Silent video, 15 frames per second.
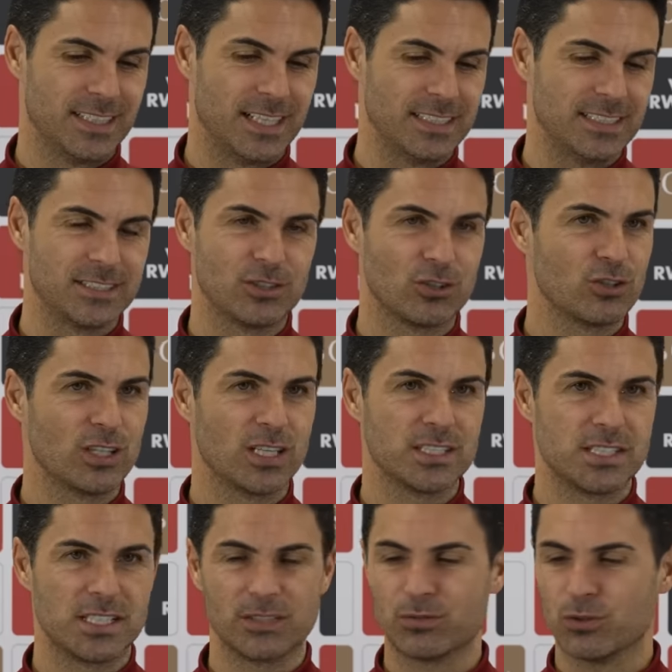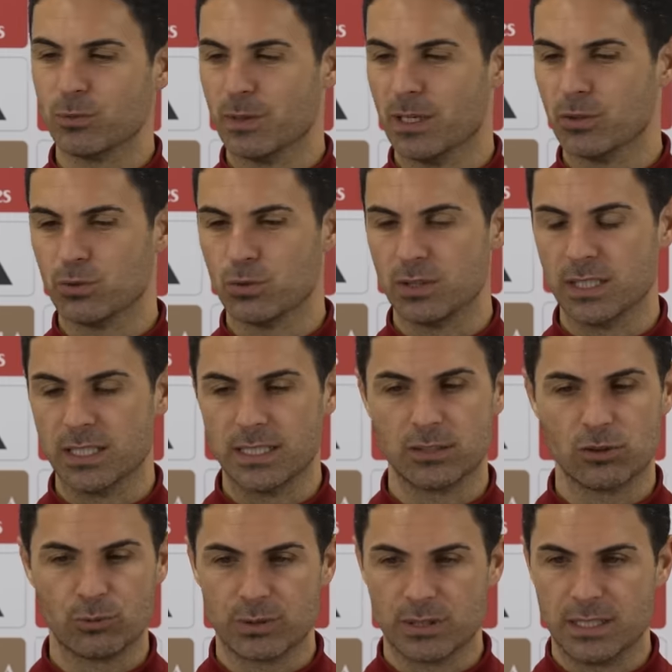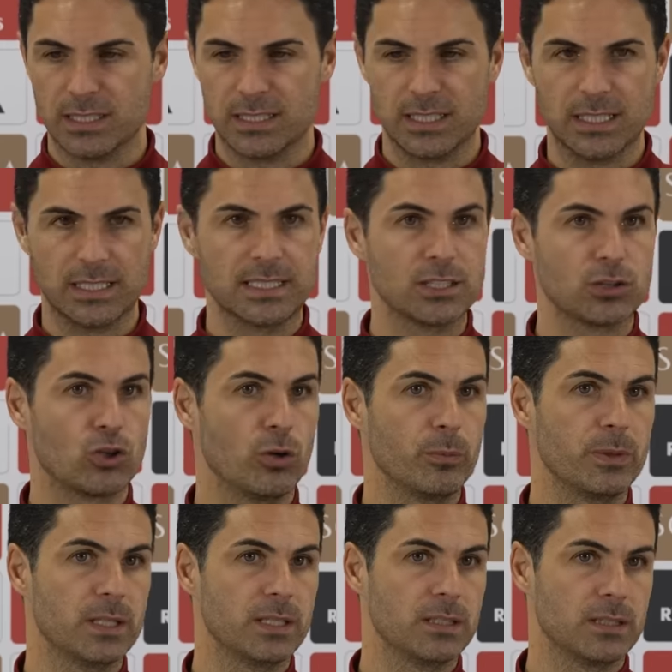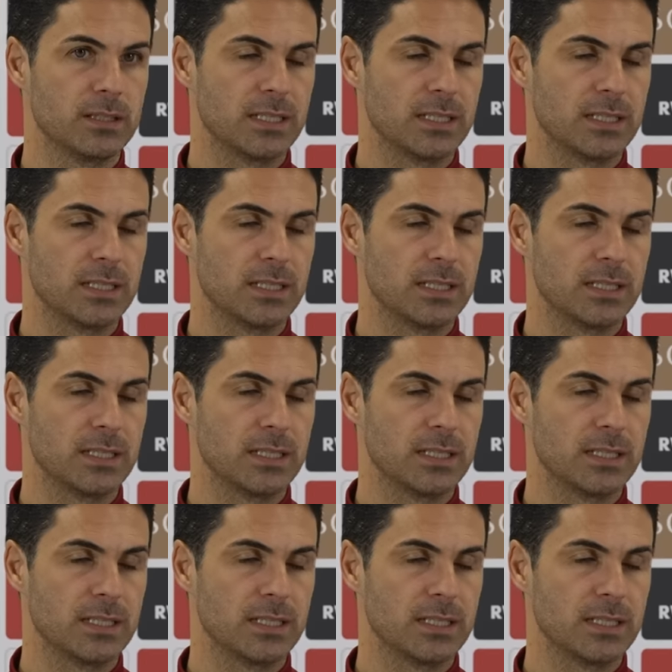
and it's not going to change from now to the end. Obviously, the end is coming.